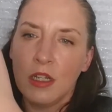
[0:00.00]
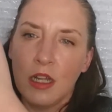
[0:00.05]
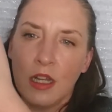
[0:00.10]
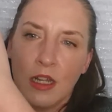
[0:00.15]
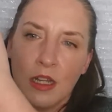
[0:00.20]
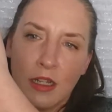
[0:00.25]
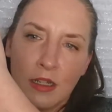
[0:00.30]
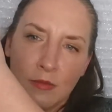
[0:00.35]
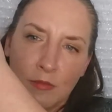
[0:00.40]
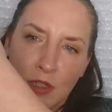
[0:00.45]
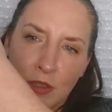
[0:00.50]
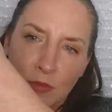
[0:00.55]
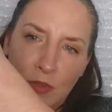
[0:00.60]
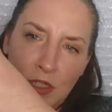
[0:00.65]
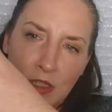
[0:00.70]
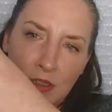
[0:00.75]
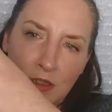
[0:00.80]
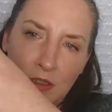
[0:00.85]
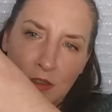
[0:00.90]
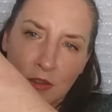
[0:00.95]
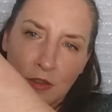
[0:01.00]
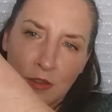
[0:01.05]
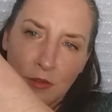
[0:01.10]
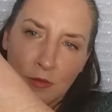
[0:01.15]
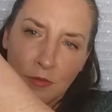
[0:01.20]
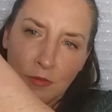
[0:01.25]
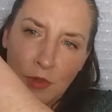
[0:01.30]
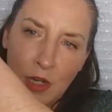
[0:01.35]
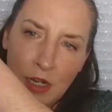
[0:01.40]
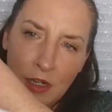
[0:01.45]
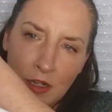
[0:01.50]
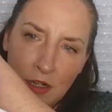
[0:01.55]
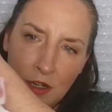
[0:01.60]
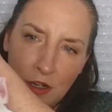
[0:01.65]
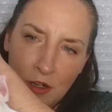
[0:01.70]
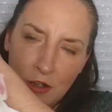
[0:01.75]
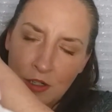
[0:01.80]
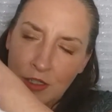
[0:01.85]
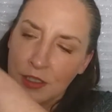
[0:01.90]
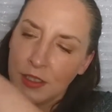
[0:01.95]
I mean, the red
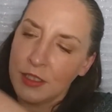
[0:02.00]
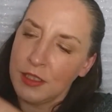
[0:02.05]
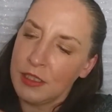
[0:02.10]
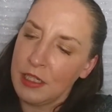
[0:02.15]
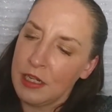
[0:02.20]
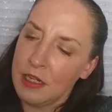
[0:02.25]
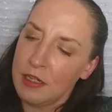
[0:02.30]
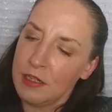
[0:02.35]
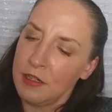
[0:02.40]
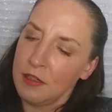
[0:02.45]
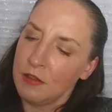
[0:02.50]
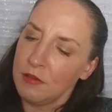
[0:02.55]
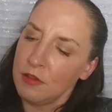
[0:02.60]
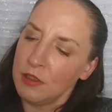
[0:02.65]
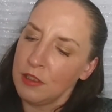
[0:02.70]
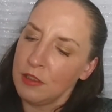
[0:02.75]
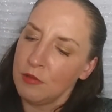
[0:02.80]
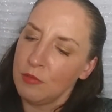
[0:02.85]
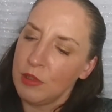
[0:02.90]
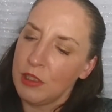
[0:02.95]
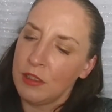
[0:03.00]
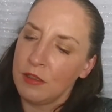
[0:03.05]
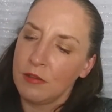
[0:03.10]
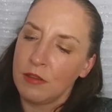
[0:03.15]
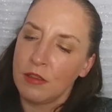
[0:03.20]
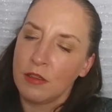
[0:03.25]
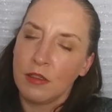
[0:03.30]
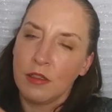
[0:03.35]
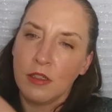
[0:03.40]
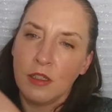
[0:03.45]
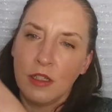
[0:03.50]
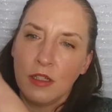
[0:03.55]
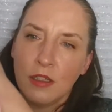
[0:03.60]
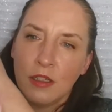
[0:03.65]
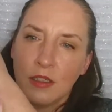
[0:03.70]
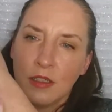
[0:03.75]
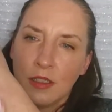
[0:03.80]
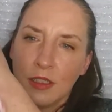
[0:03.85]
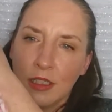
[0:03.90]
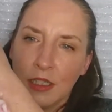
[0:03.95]
here is staining a little bit
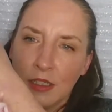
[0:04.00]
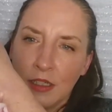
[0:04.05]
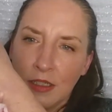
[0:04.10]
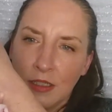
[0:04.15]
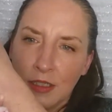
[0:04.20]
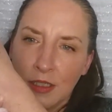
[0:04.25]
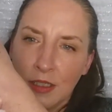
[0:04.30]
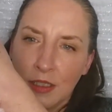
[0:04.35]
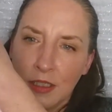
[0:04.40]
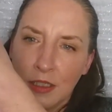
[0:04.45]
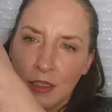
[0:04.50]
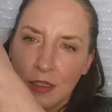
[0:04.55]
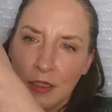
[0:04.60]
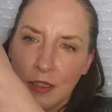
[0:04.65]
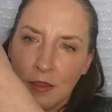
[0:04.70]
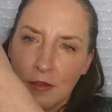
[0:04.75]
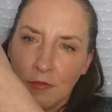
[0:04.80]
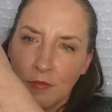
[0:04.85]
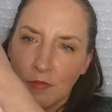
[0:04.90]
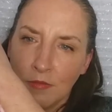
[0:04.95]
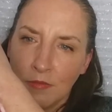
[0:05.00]
because I can see it